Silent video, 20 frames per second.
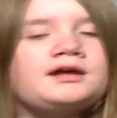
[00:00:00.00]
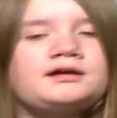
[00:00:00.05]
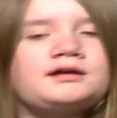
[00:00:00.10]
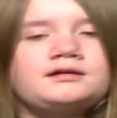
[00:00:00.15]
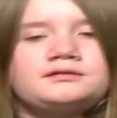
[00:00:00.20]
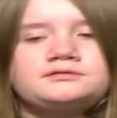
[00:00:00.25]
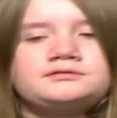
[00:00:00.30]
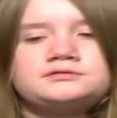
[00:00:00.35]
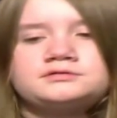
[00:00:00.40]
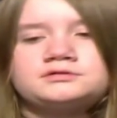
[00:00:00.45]

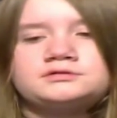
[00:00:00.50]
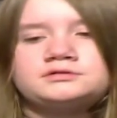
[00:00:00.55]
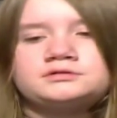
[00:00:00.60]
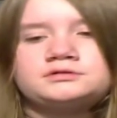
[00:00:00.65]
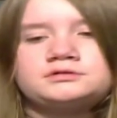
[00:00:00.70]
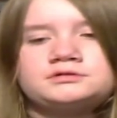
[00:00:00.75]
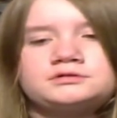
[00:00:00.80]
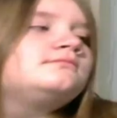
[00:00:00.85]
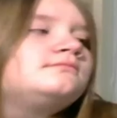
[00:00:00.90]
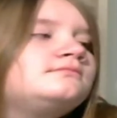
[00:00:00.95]

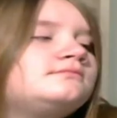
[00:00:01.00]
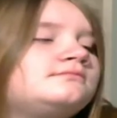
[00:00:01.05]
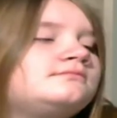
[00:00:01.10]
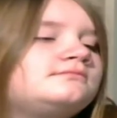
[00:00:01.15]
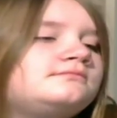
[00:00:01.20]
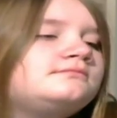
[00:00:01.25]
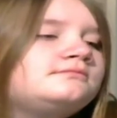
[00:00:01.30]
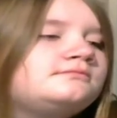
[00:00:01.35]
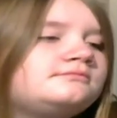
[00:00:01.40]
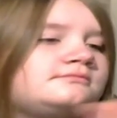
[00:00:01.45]

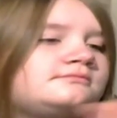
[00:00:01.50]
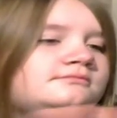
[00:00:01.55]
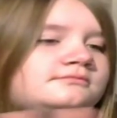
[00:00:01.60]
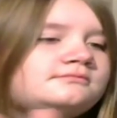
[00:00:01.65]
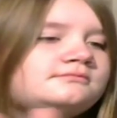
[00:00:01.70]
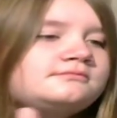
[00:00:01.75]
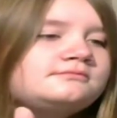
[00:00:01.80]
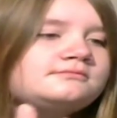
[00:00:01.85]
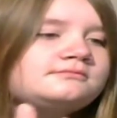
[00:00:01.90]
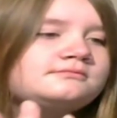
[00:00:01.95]

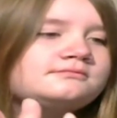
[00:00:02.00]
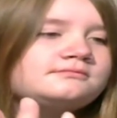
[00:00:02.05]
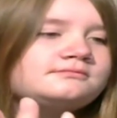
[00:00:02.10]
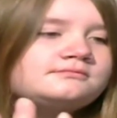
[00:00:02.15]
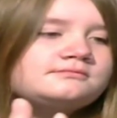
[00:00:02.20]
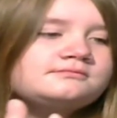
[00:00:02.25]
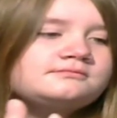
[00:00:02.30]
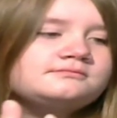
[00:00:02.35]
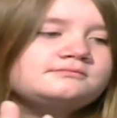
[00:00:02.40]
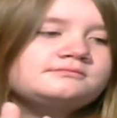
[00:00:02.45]

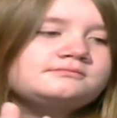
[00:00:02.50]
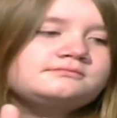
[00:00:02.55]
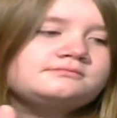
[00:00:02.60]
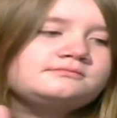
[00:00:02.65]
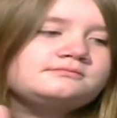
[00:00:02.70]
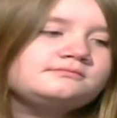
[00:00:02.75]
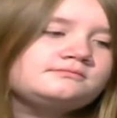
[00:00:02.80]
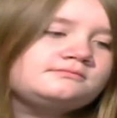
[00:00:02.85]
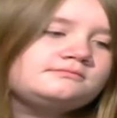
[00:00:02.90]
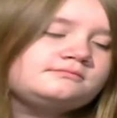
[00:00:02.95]

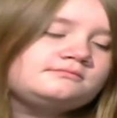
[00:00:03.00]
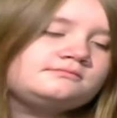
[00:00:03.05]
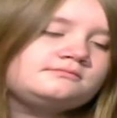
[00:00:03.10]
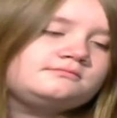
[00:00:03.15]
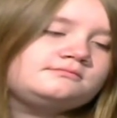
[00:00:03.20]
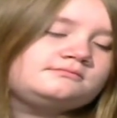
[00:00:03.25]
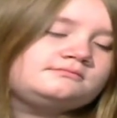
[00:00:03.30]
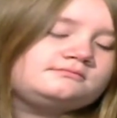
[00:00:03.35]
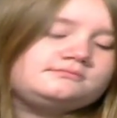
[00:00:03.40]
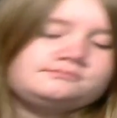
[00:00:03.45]

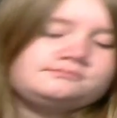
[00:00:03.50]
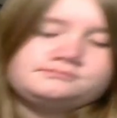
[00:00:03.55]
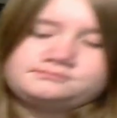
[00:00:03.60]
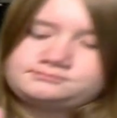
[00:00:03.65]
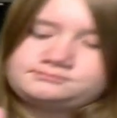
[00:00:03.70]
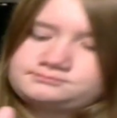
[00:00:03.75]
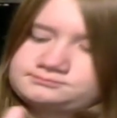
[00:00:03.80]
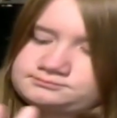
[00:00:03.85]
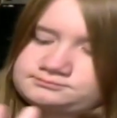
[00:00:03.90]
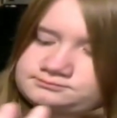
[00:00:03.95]

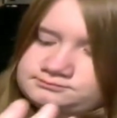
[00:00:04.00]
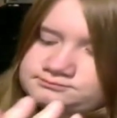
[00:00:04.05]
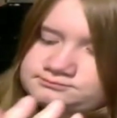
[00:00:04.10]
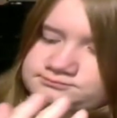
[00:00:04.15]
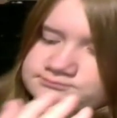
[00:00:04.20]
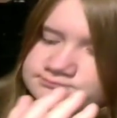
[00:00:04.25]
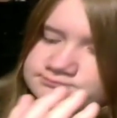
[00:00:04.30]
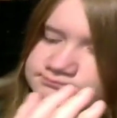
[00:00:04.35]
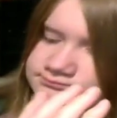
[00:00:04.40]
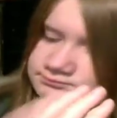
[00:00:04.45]

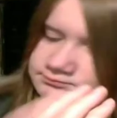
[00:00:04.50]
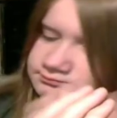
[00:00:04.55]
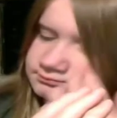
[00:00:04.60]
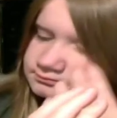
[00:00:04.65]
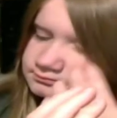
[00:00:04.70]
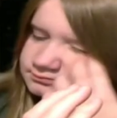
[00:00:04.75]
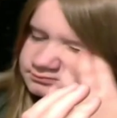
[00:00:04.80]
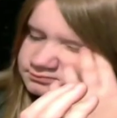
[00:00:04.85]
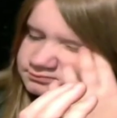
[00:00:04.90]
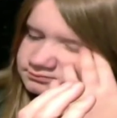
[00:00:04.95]

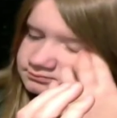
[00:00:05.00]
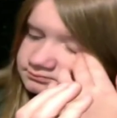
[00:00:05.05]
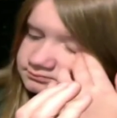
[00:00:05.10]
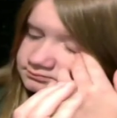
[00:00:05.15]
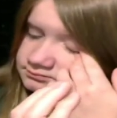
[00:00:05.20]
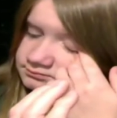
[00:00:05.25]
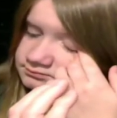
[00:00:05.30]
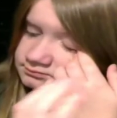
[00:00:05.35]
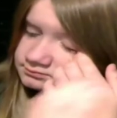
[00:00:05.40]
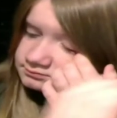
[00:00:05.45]

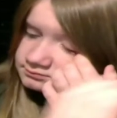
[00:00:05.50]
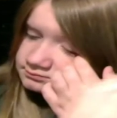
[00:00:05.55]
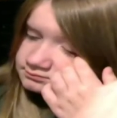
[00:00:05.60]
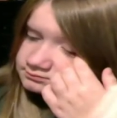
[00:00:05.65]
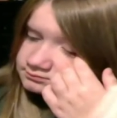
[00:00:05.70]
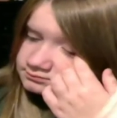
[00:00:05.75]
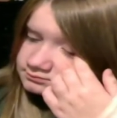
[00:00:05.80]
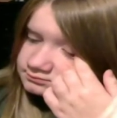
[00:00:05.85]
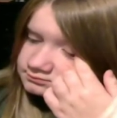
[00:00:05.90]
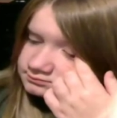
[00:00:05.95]

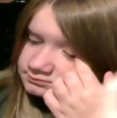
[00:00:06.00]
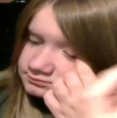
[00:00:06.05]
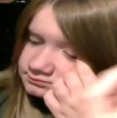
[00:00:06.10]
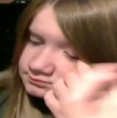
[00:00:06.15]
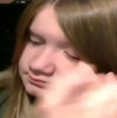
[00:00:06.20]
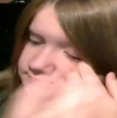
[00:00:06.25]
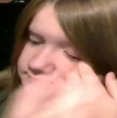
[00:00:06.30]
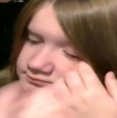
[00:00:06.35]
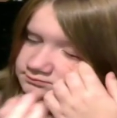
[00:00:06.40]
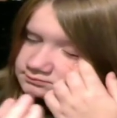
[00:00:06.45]

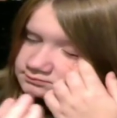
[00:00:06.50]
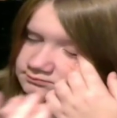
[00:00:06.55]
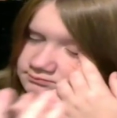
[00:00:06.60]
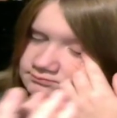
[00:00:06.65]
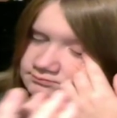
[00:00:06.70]
[no speech]